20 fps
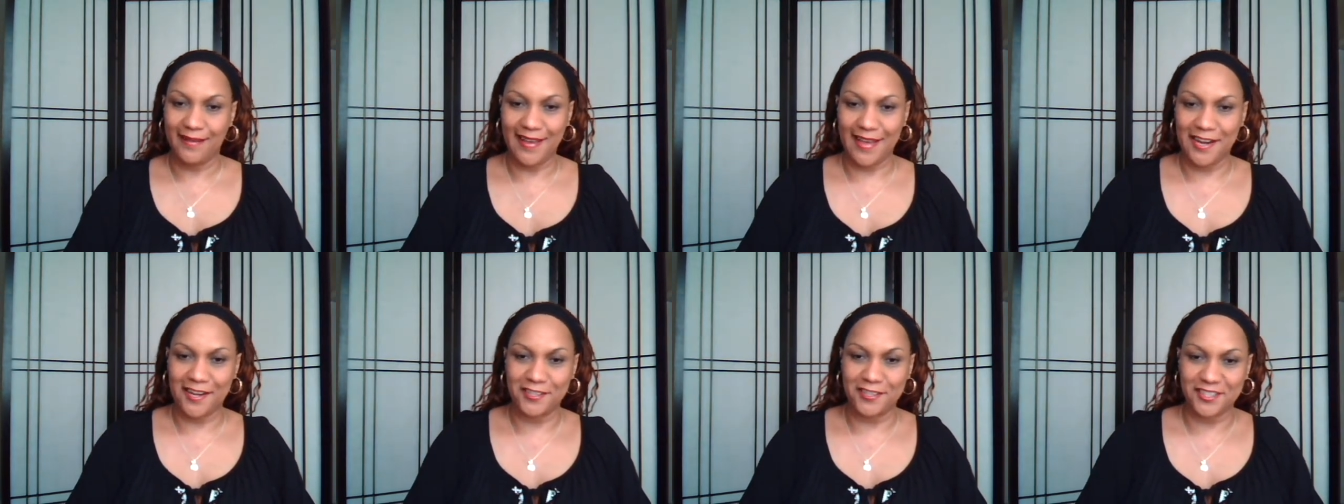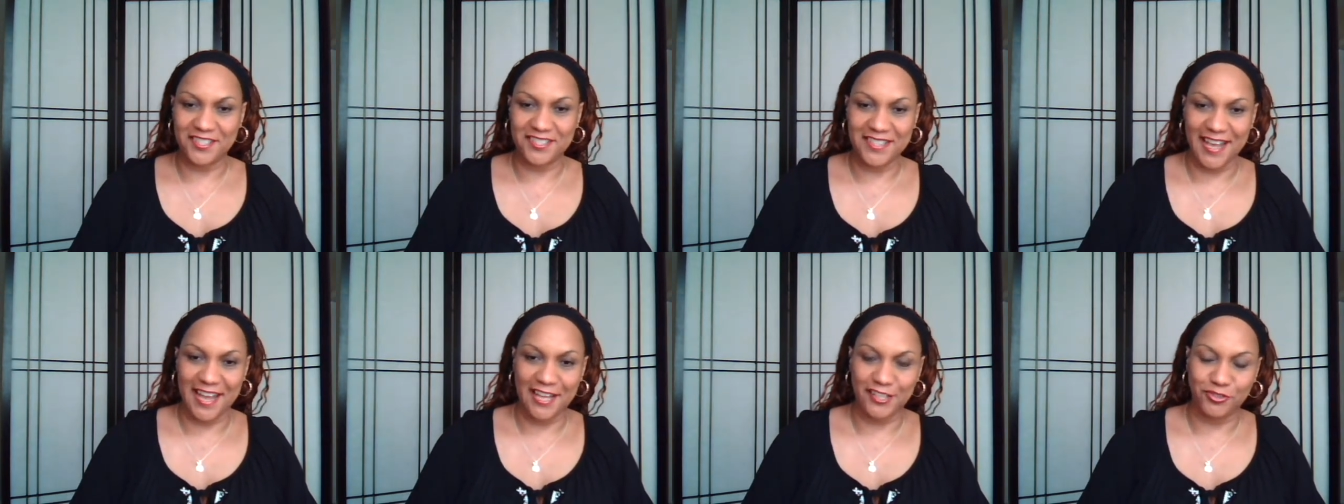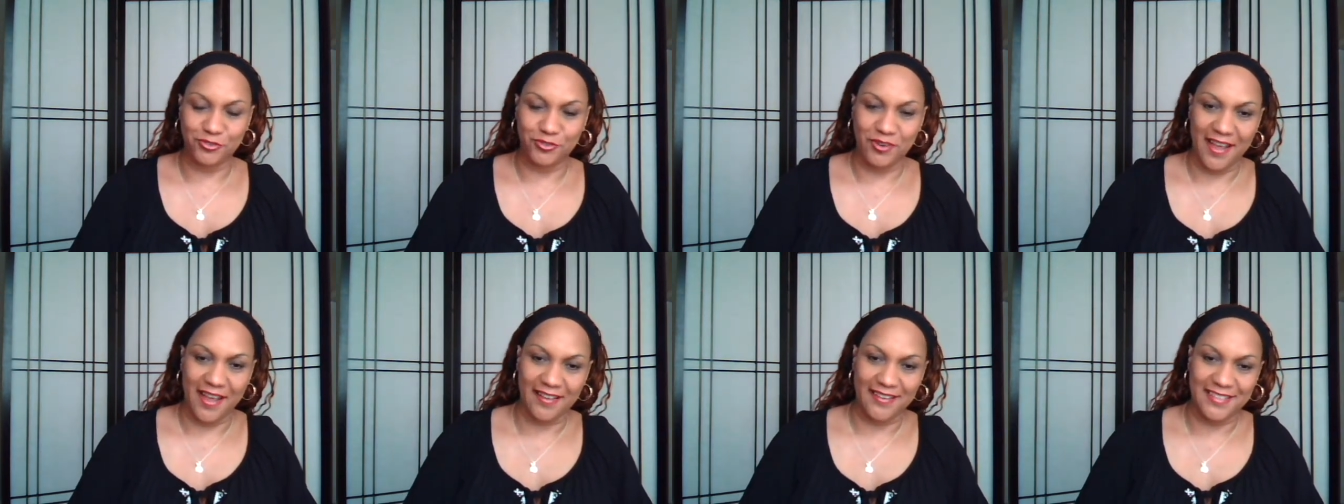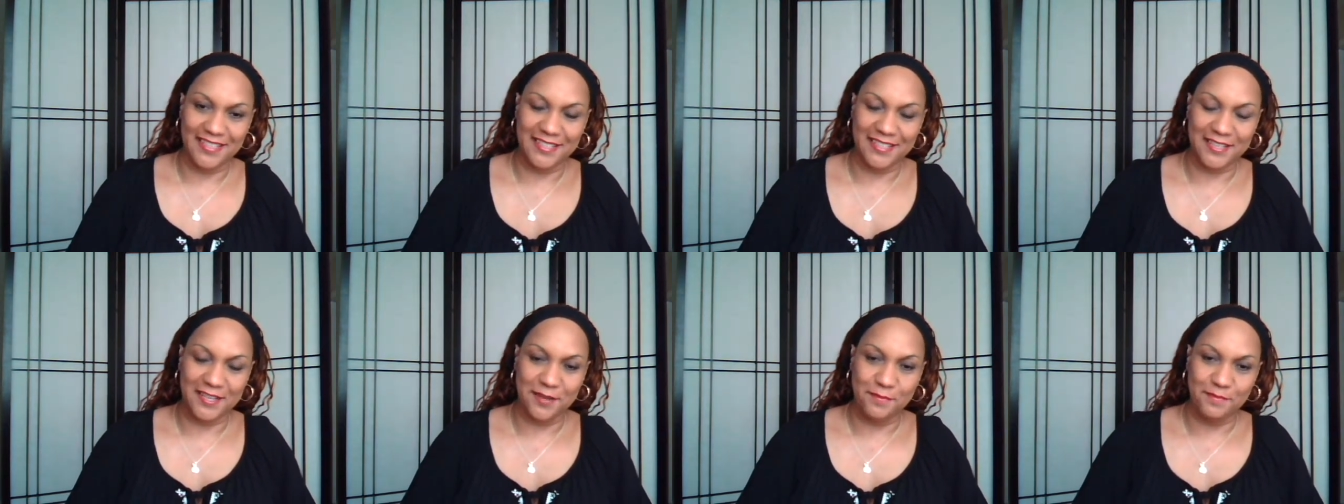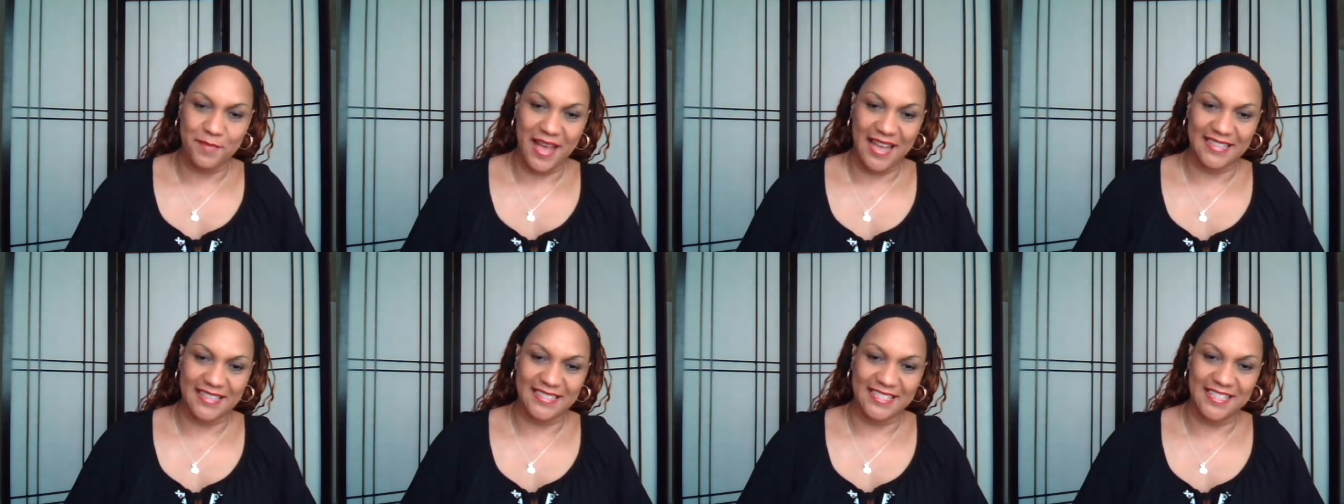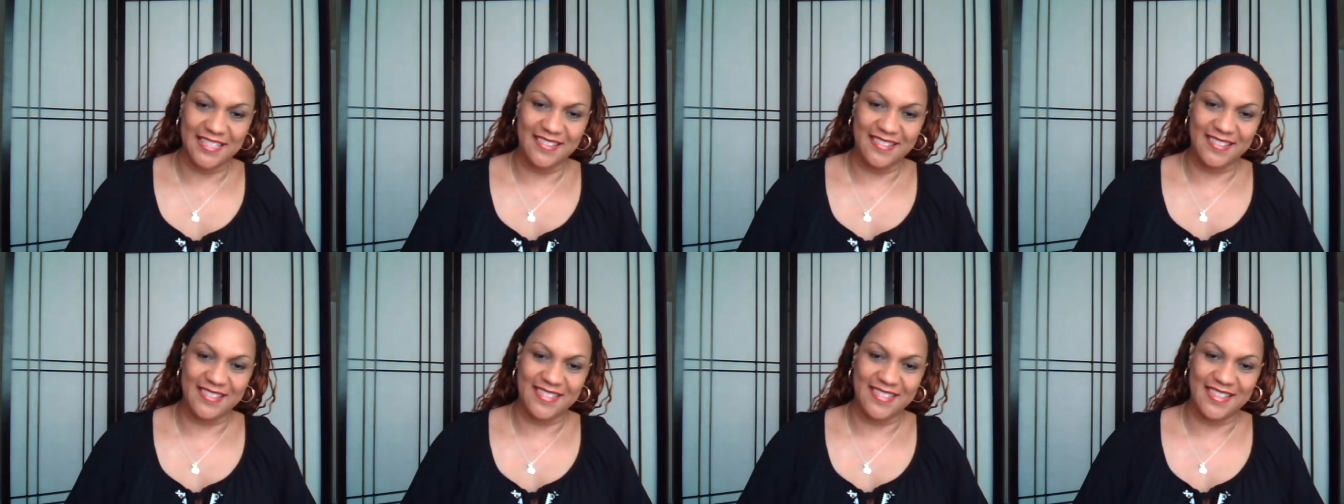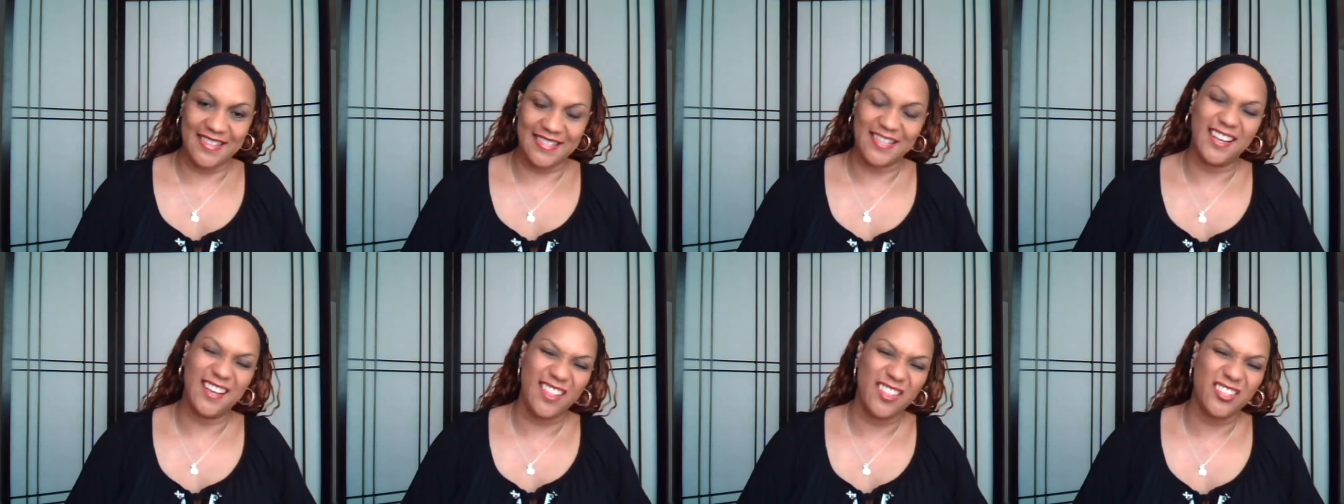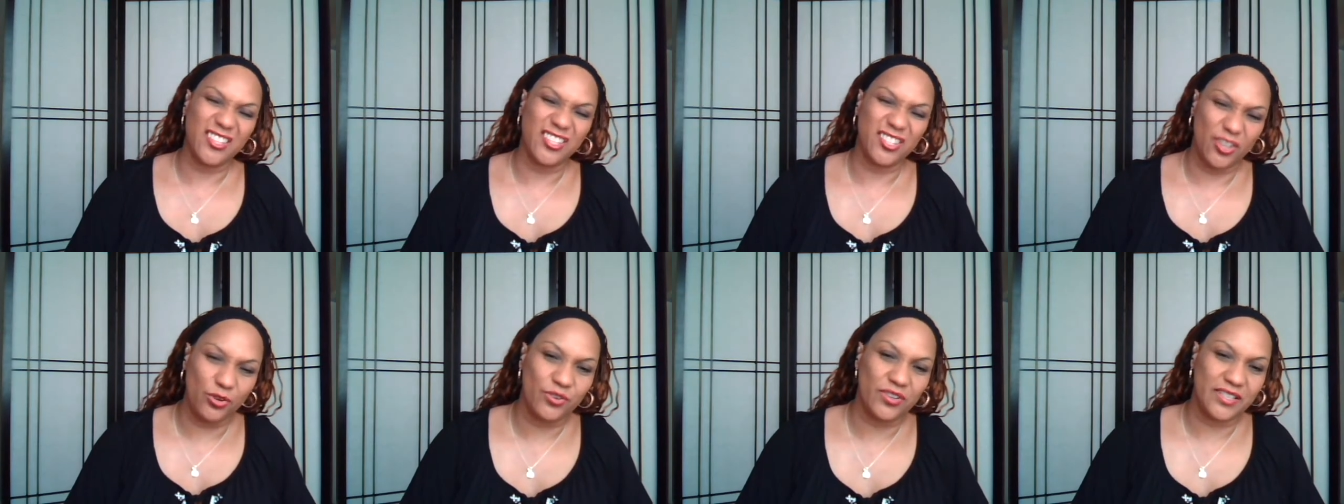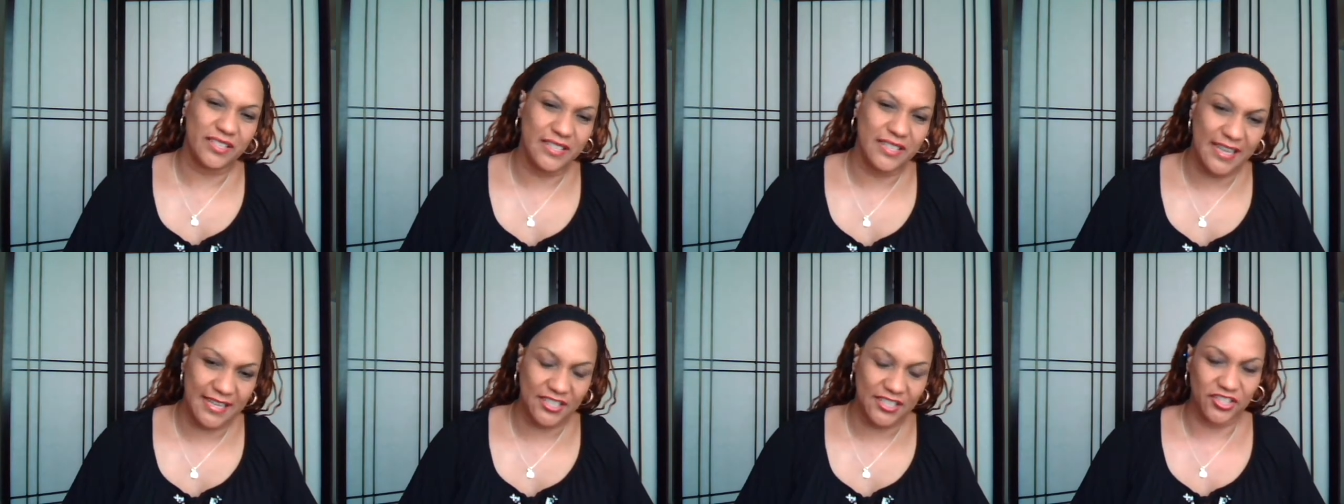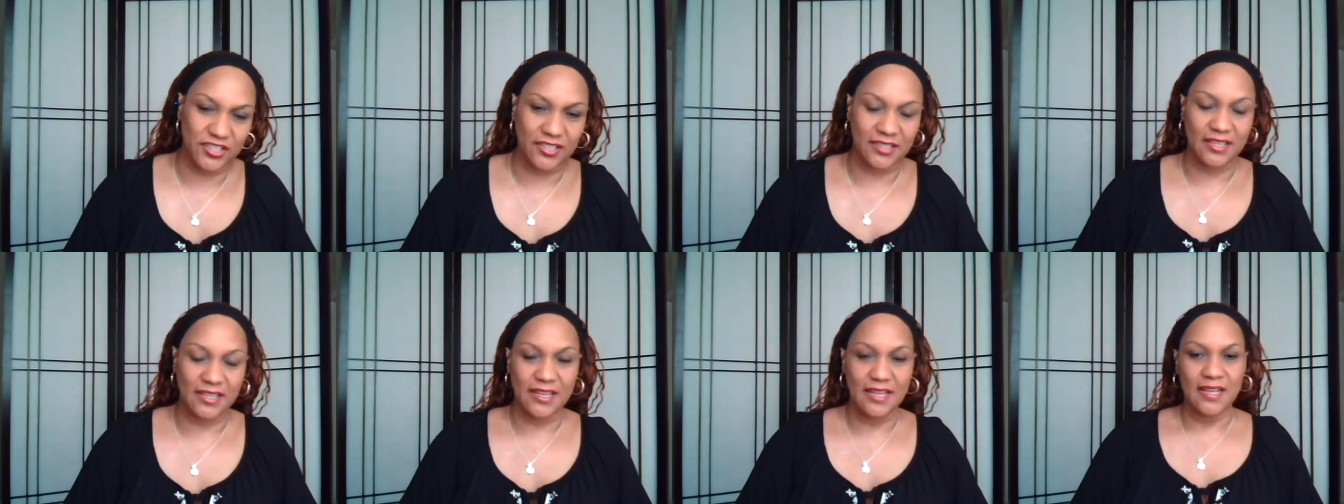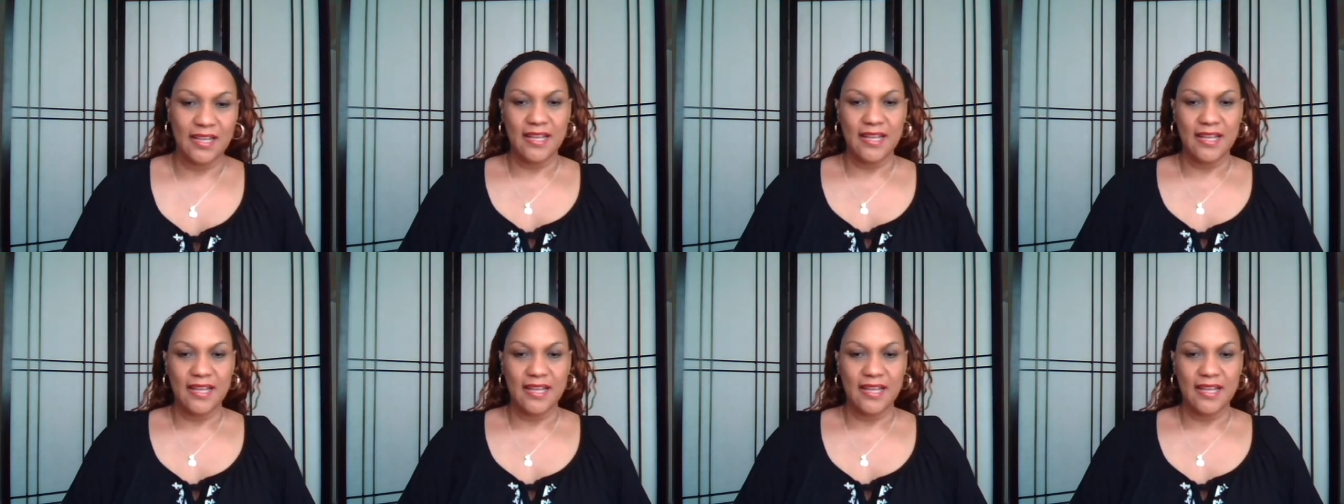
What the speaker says: I got a little sidetracked. Let's get back to this other soul connection.